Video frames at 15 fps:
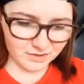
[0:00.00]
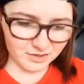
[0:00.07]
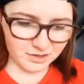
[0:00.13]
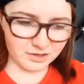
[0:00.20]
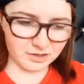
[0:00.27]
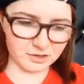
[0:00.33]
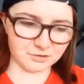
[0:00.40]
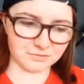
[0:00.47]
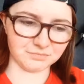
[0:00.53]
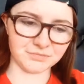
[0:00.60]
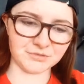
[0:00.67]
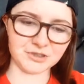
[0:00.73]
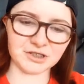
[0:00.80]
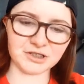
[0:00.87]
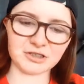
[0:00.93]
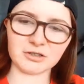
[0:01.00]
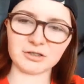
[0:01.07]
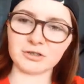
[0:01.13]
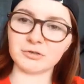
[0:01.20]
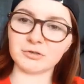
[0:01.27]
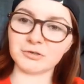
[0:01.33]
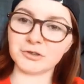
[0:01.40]
you know, still a
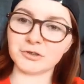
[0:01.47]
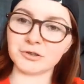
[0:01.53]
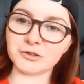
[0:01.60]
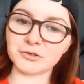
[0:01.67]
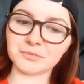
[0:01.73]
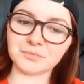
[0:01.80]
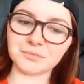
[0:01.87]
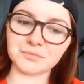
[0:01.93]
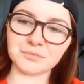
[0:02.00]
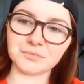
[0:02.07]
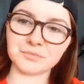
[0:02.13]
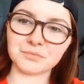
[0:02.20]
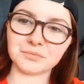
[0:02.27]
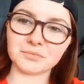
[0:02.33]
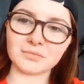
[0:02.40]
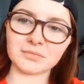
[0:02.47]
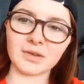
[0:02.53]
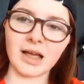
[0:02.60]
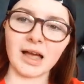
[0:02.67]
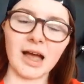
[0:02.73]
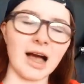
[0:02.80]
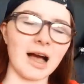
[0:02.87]
cool dude.
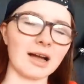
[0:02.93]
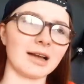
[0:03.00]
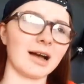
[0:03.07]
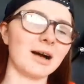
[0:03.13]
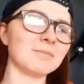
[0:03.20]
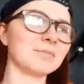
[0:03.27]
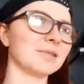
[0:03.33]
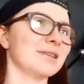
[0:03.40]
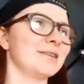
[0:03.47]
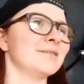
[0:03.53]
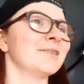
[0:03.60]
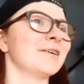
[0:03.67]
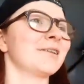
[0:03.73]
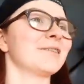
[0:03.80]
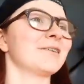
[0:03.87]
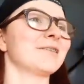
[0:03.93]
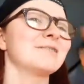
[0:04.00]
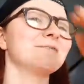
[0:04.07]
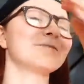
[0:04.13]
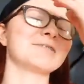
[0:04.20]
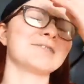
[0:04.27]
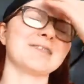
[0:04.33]
I can't believe I thought it
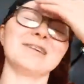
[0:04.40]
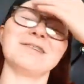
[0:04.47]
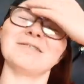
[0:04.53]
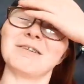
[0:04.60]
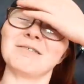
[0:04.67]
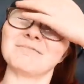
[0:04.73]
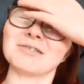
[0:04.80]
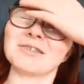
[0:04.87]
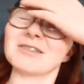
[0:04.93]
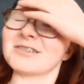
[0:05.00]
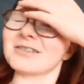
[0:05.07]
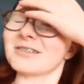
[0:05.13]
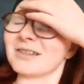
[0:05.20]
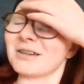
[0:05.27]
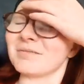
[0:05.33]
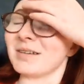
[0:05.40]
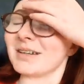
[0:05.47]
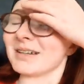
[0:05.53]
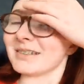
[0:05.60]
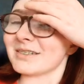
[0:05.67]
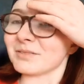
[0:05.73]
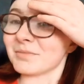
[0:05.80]
was Leo. I'm such a
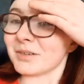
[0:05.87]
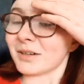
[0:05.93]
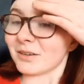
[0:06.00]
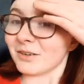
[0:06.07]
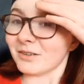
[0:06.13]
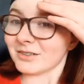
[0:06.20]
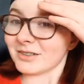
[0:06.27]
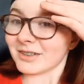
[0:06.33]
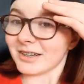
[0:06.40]
dumbass. Oh my god.